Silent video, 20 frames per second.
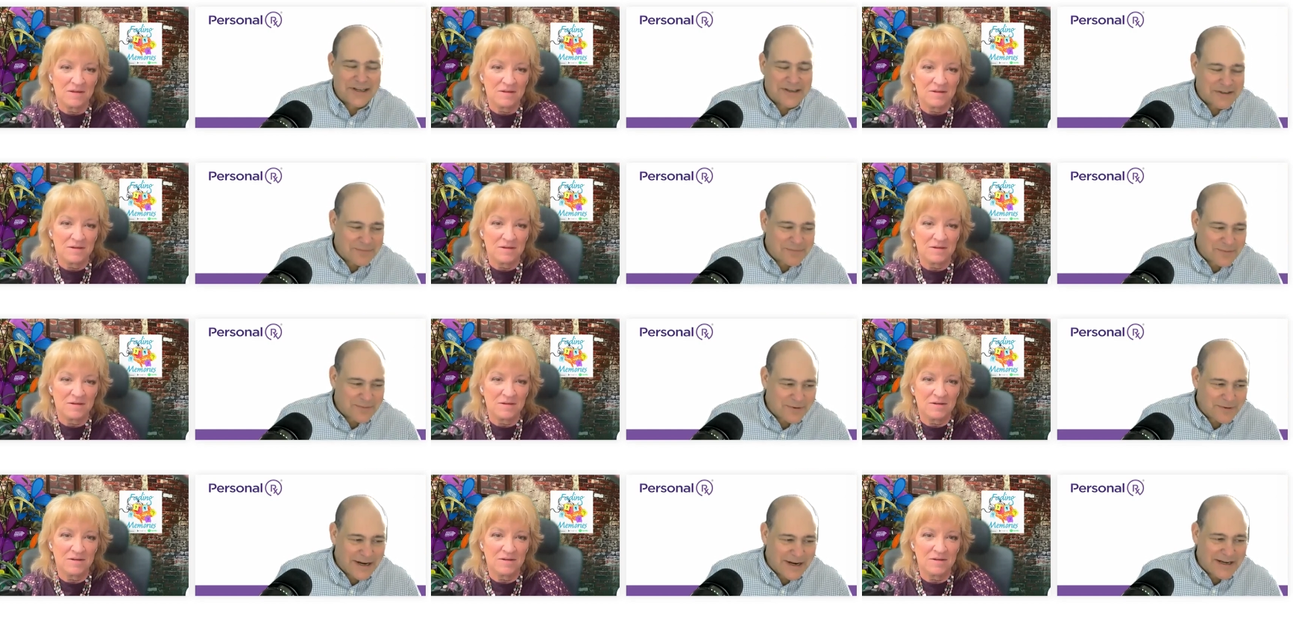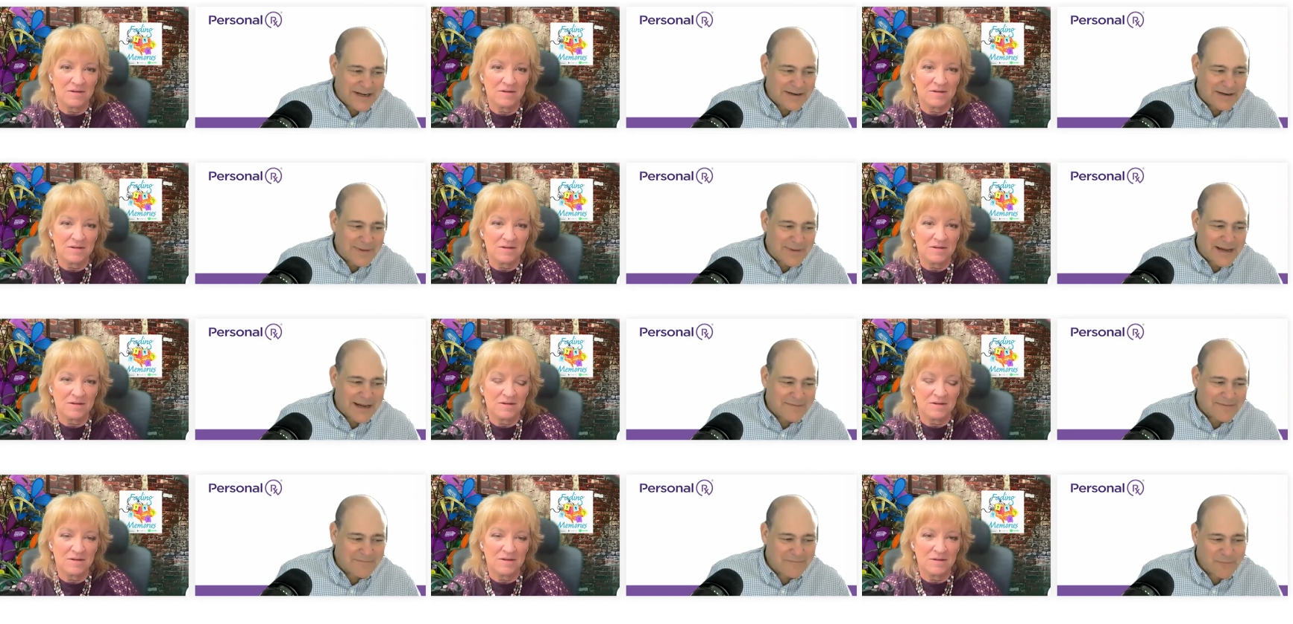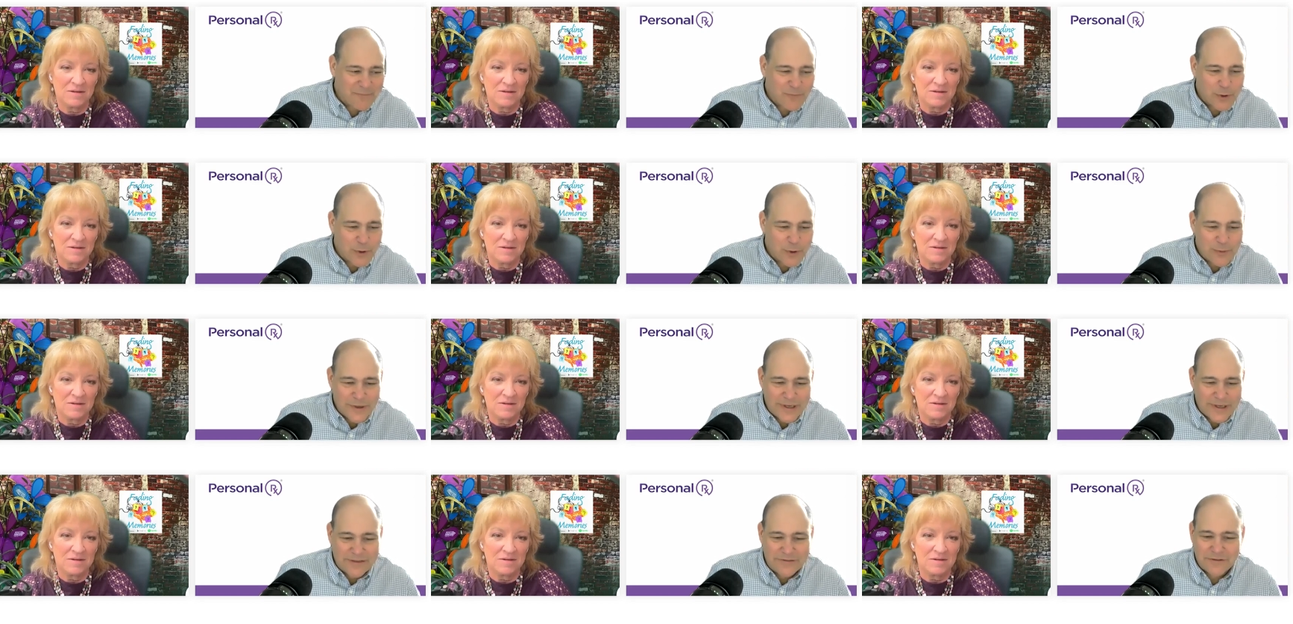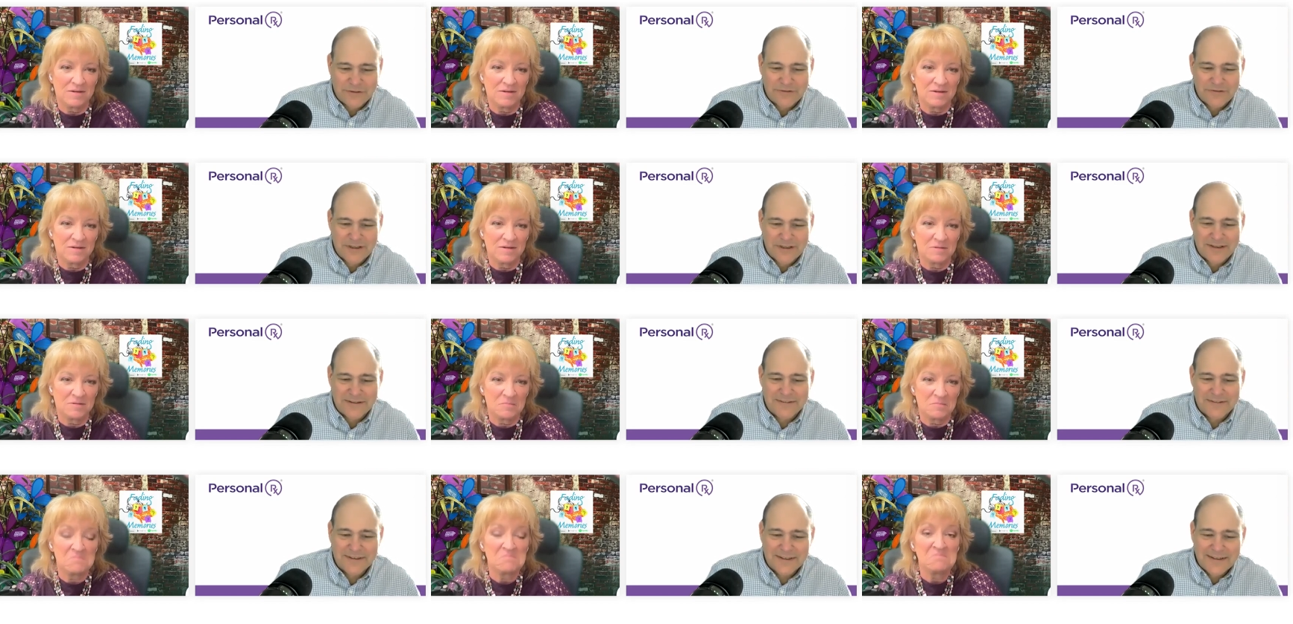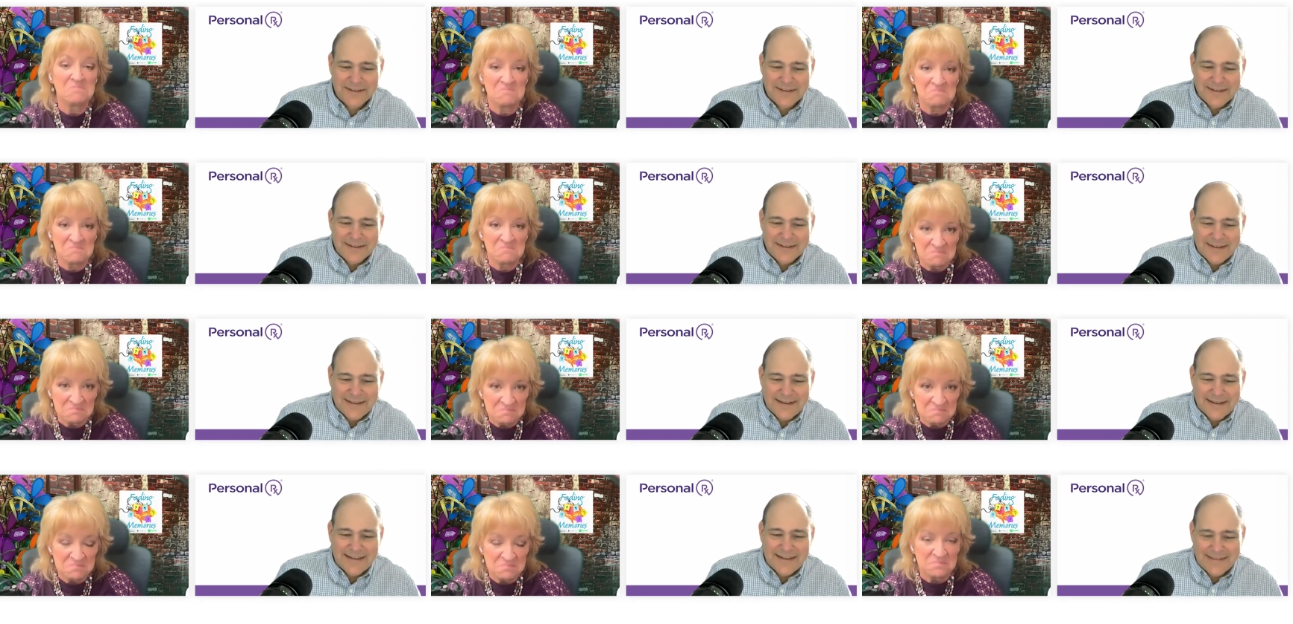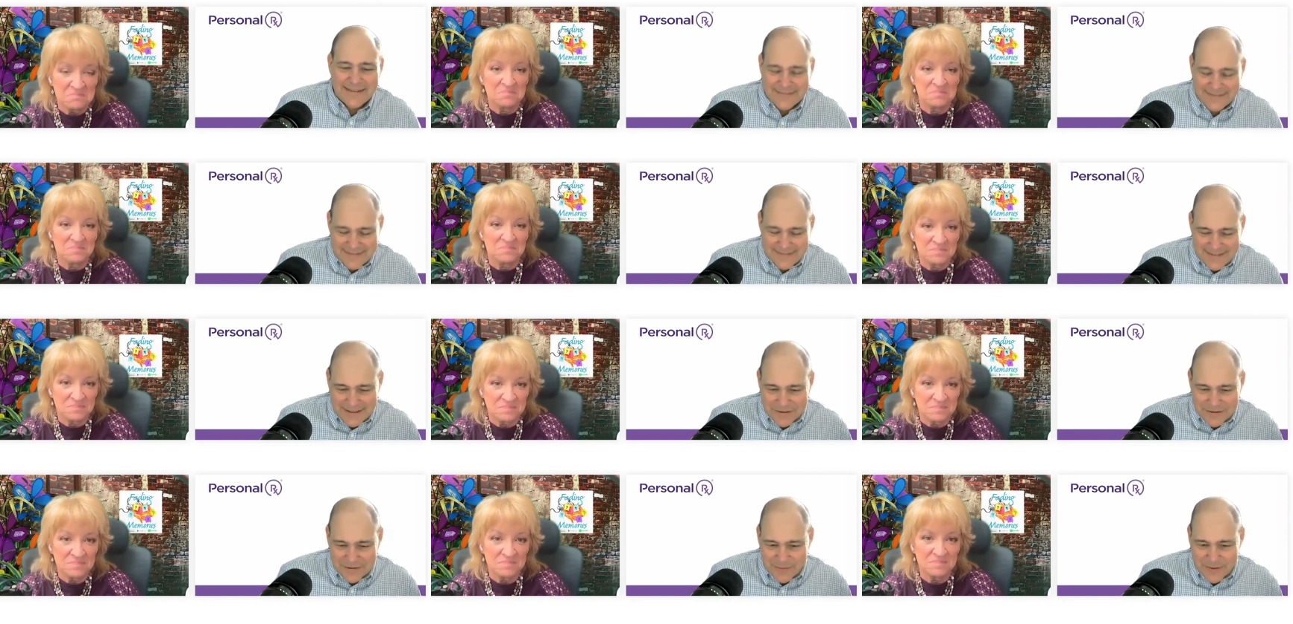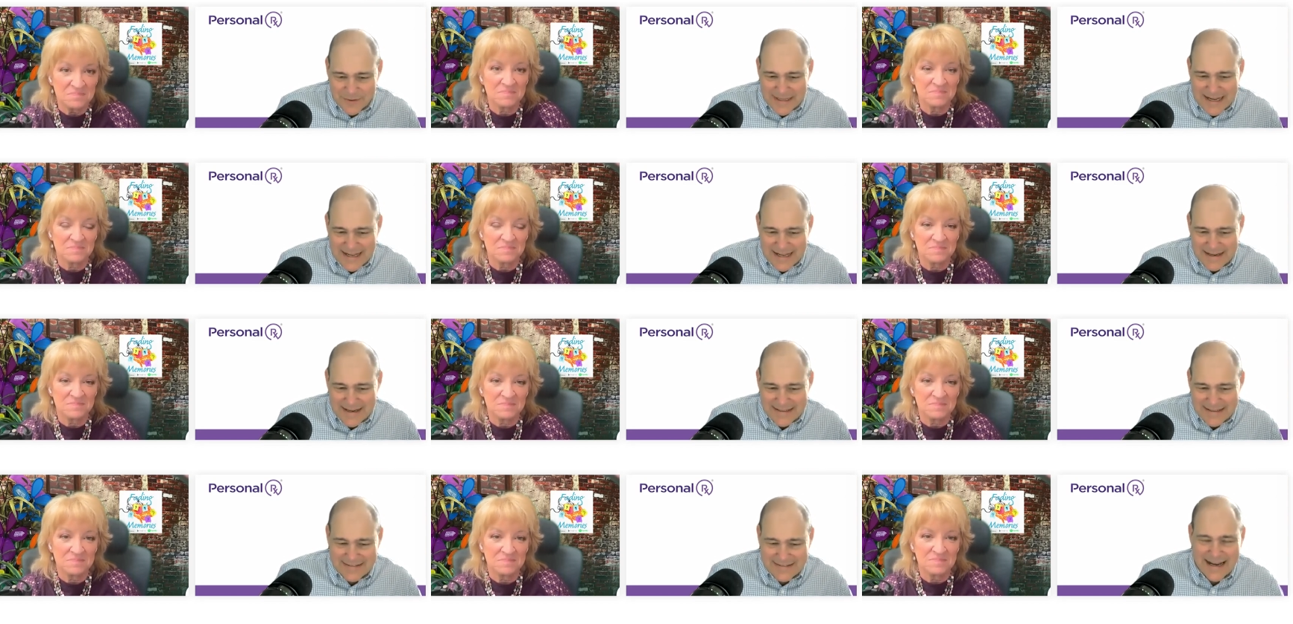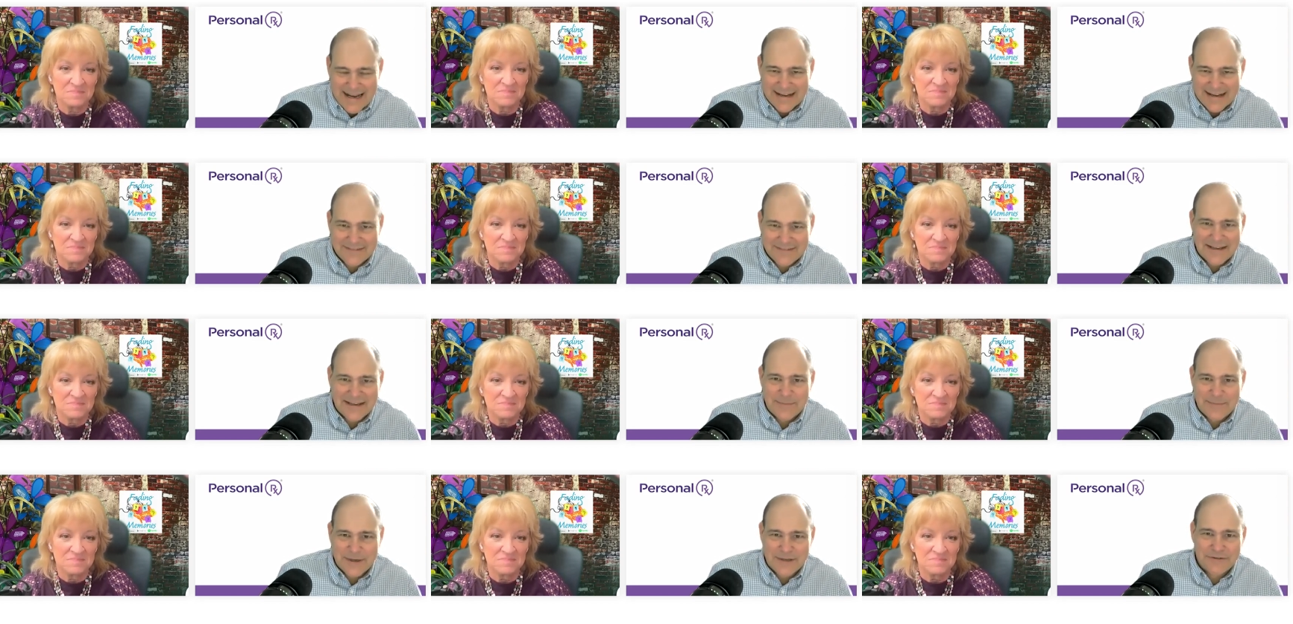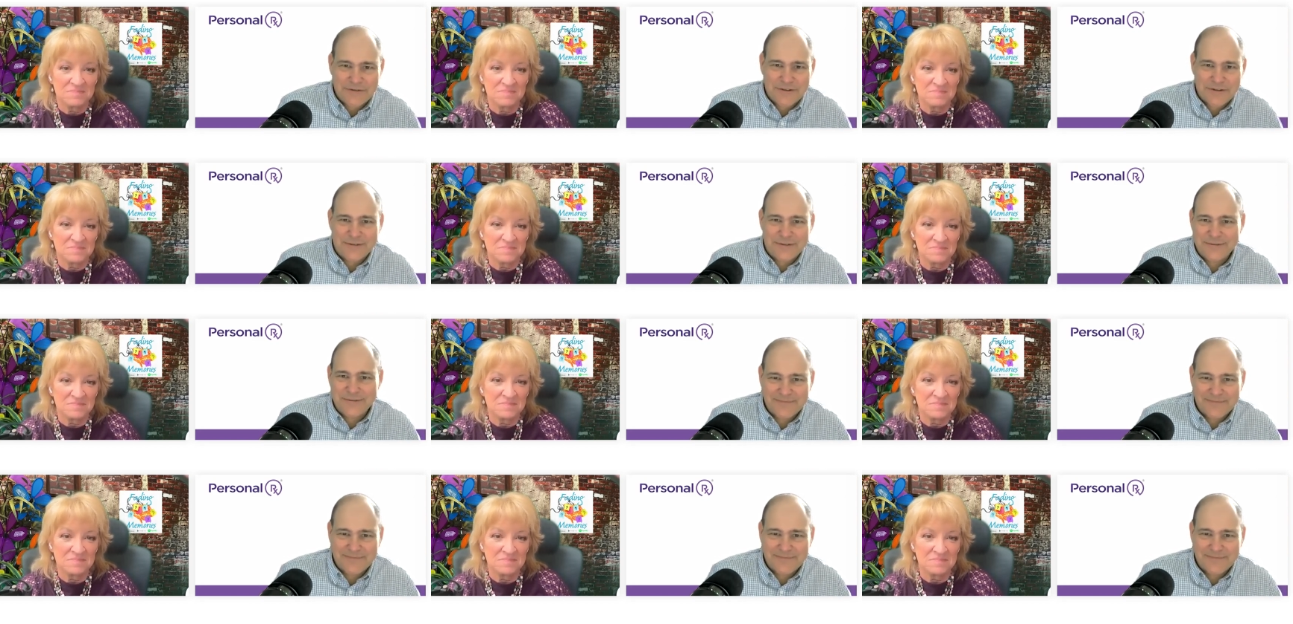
Speaker 1: it'll be ready in about four weeks or so, uh, that deals with that exact same issue.